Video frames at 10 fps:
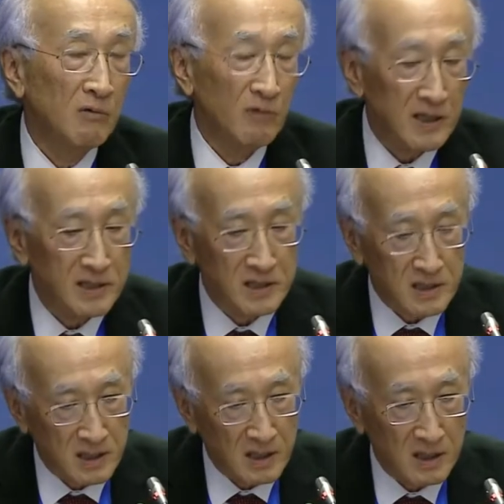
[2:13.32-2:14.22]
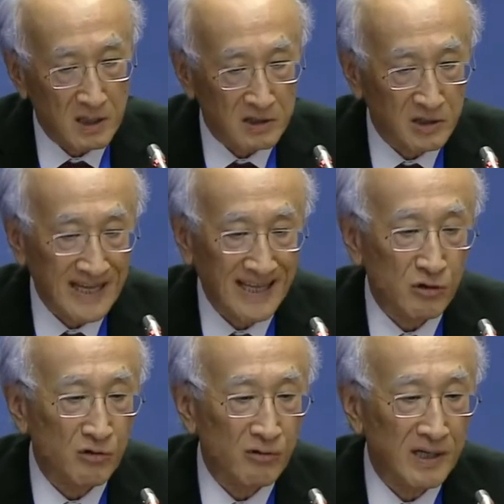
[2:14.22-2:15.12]
with uh,
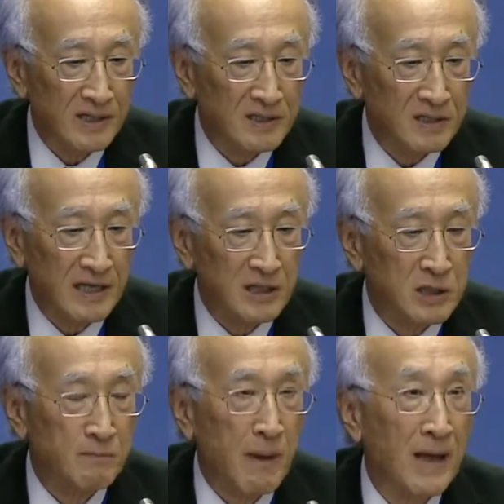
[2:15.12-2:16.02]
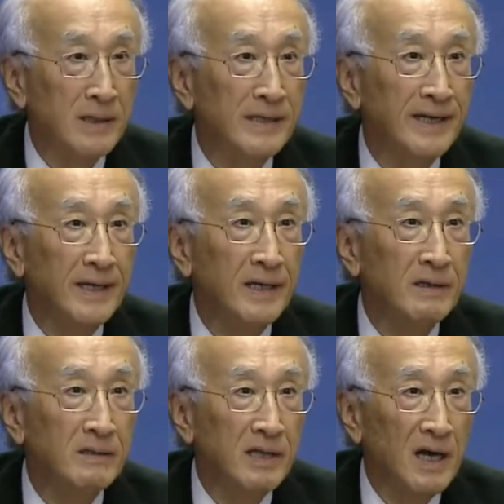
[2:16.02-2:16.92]
state grids
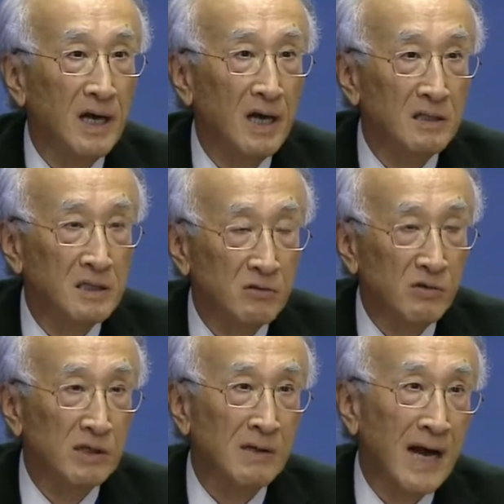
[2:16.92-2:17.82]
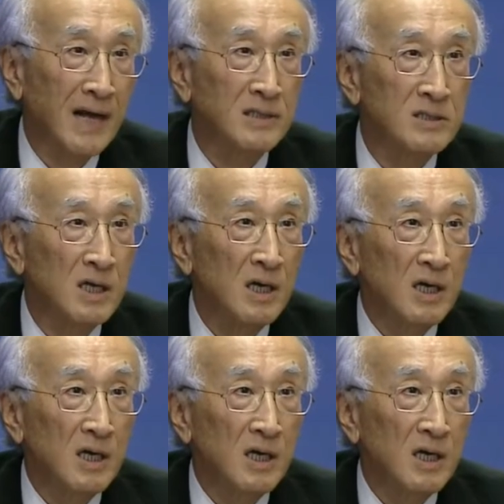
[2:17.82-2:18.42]
expanding the grid lines.